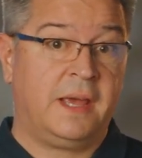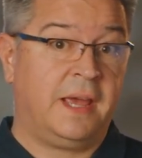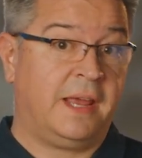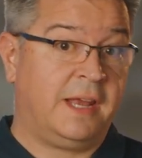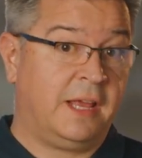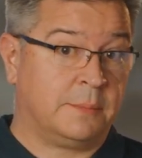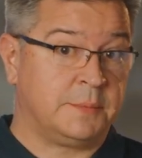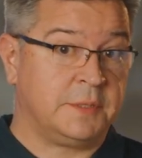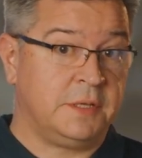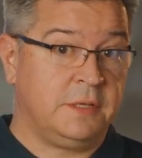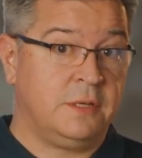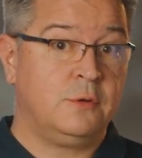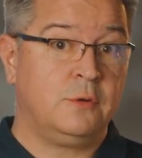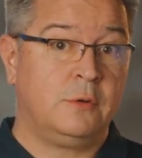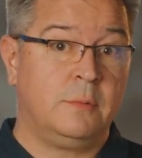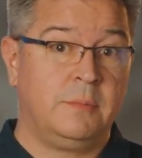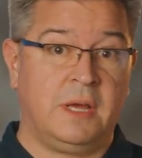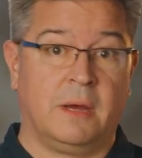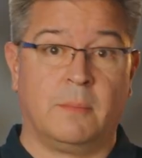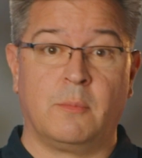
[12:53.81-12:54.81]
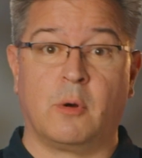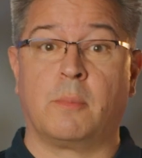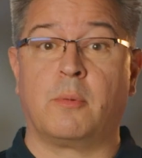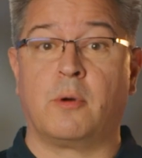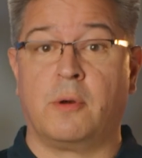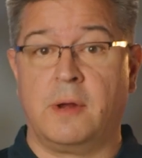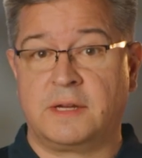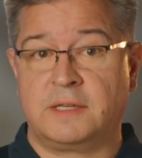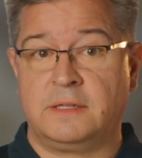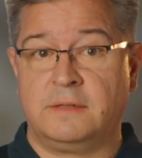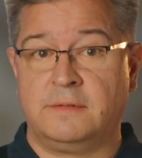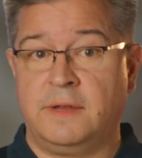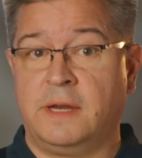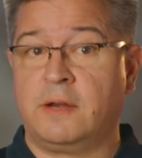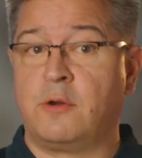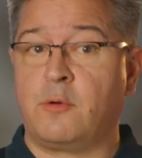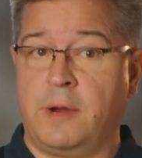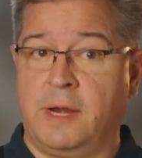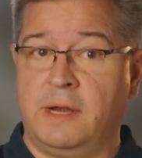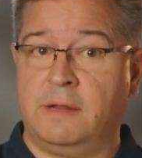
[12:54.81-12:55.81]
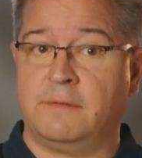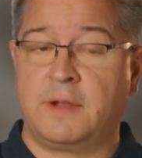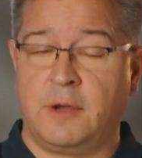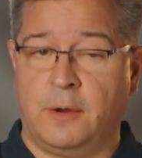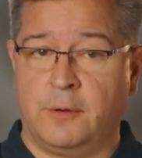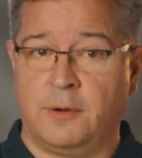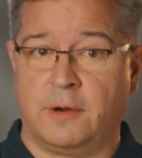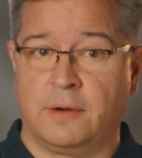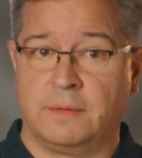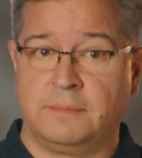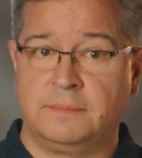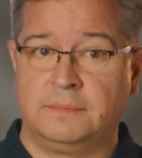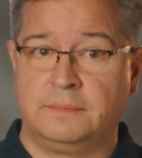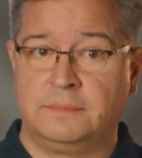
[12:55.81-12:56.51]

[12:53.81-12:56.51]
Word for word: and helps you be a more productive and creative coder.